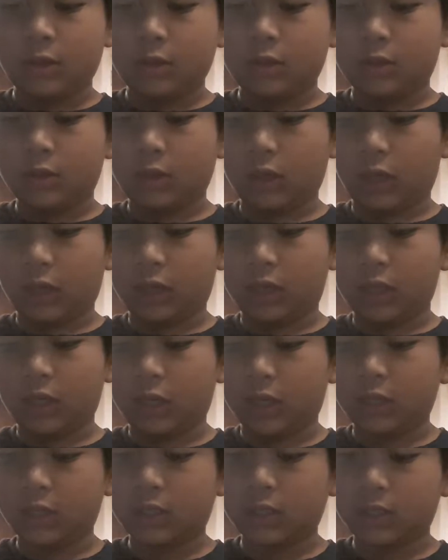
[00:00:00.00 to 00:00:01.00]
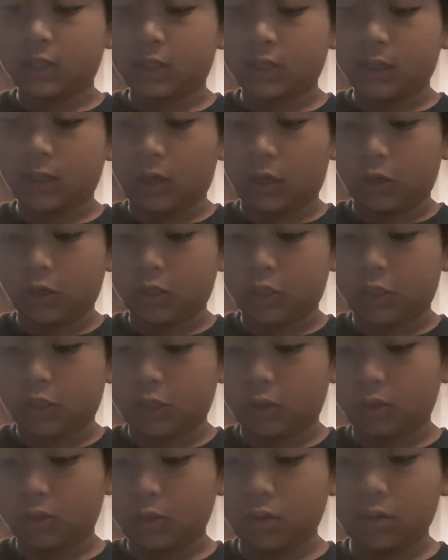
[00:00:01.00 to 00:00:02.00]
So like this. I'll
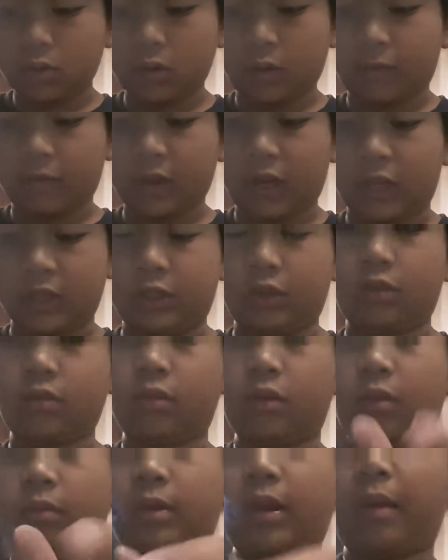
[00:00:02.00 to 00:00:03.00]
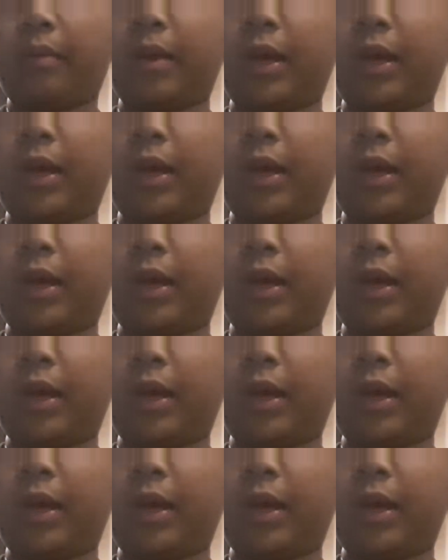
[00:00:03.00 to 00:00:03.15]
show you if you guys don't know what I